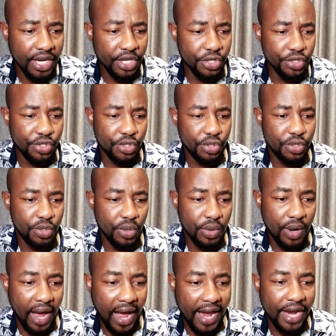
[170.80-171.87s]
used to
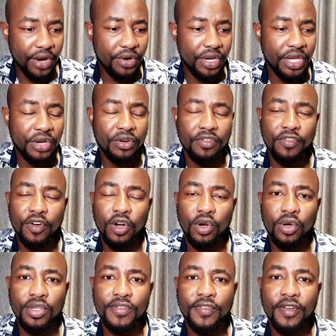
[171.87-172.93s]
do ironing of
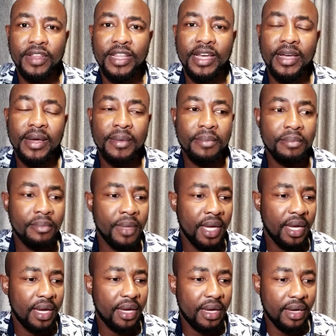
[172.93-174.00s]
clothes for them,
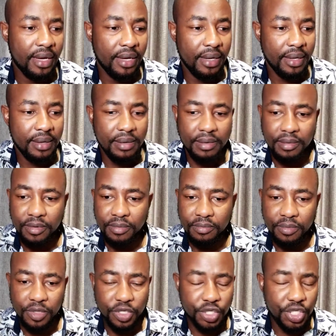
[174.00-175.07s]

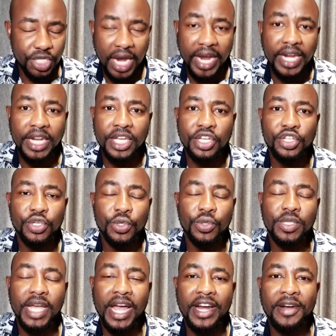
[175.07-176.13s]
shining
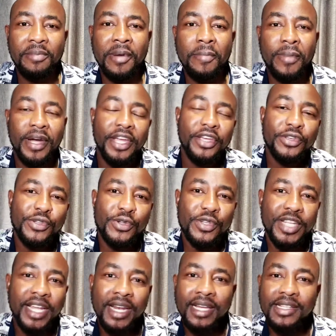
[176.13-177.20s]
shoes. I remember he used to
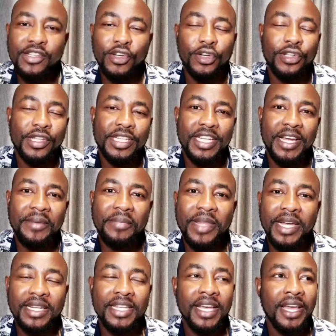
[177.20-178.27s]
tell us all the time
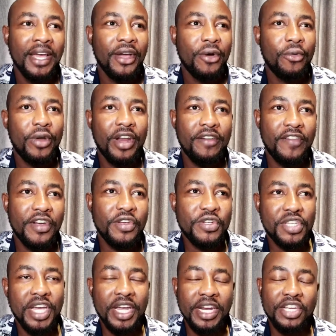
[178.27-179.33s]
that whenever you
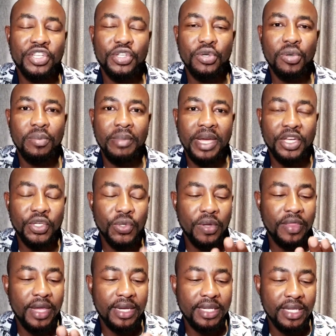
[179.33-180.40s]
shine a shoe, make sure
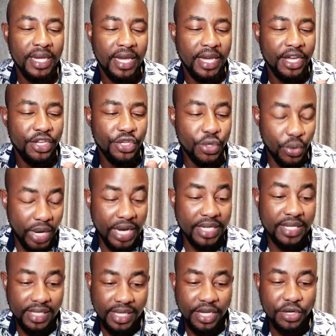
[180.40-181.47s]
that you can
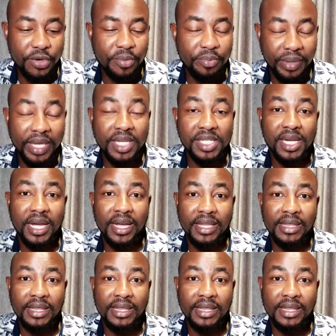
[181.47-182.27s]
see your picture